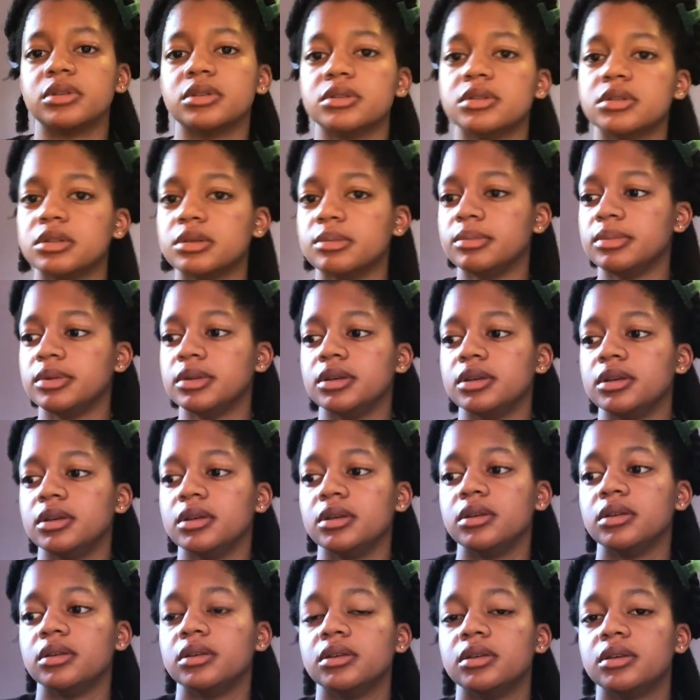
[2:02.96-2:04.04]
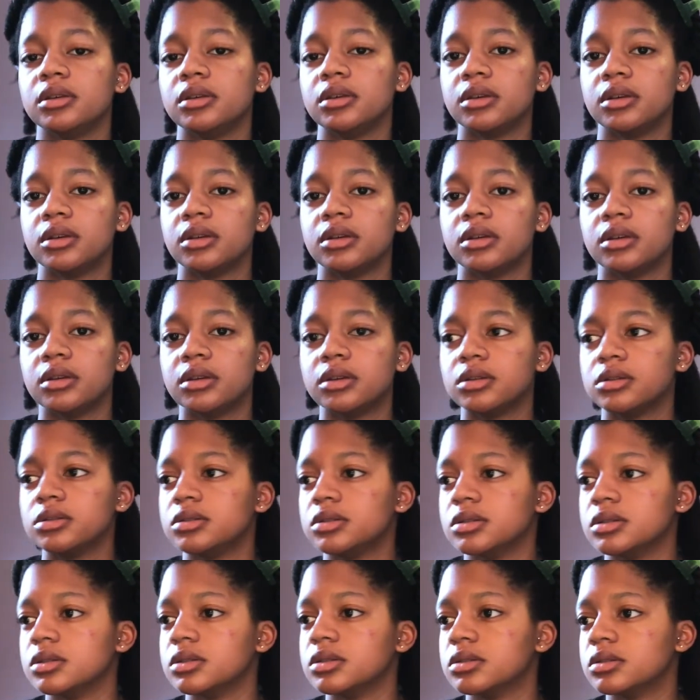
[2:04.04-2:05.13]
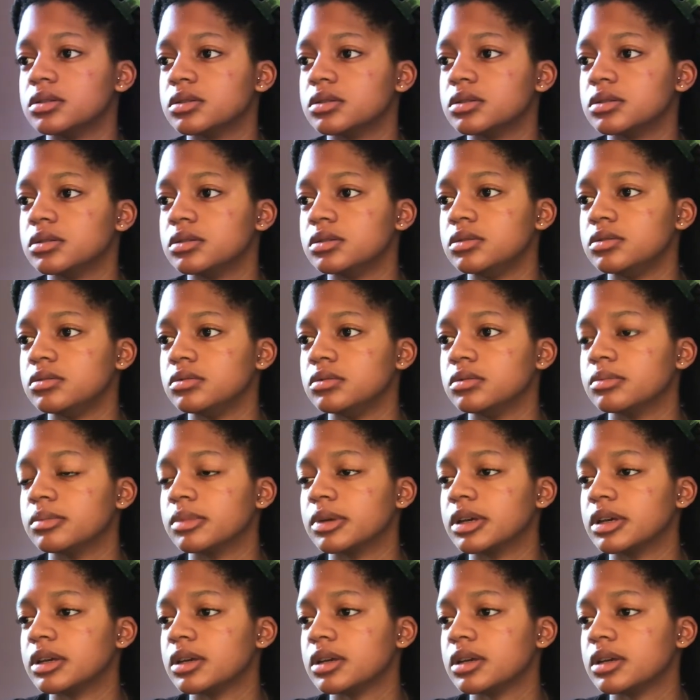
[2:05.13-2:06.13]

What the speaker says: going to be just doing my